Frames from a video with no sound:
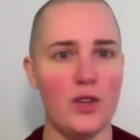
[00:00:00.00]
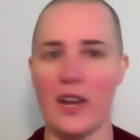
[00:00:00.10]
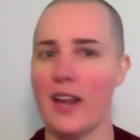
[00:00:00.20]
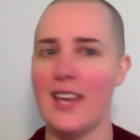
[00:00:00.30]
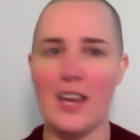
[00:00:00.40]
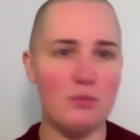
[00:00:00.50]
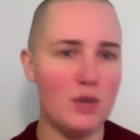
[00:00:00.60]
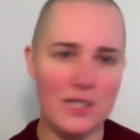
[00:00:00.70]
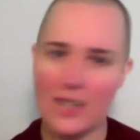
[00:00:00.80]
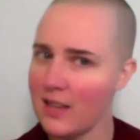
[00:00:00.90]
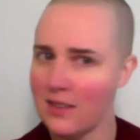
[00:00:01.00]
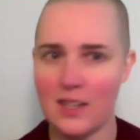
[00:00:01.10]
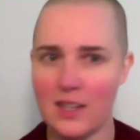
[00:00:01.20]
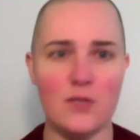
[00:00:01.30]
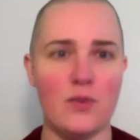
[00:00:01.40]
and I can't pretend that
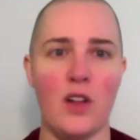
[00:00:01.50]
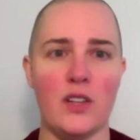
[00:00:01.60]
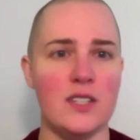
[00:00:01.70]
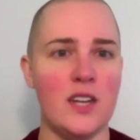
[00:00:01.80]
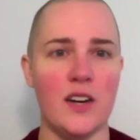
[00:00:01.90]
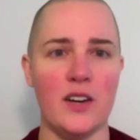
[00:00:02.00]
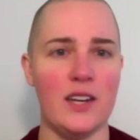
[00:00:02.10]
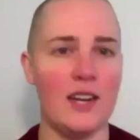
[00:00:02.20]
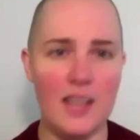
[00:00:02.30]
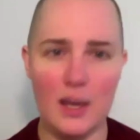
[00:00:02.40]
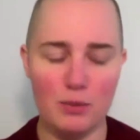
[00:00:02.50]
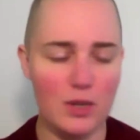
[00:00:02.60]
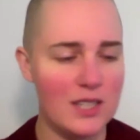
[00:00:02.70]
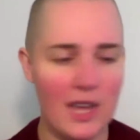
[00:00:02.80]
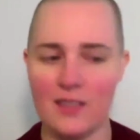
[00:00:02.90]
it's voluntary, and I can't
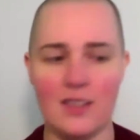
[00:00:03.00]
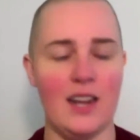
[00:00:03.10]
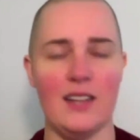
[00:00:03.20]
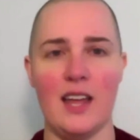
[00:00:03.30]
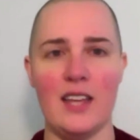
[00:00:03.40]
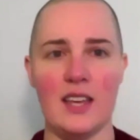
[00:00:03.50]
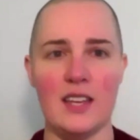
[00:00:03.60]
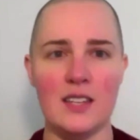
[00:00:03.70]
pretend that I like it.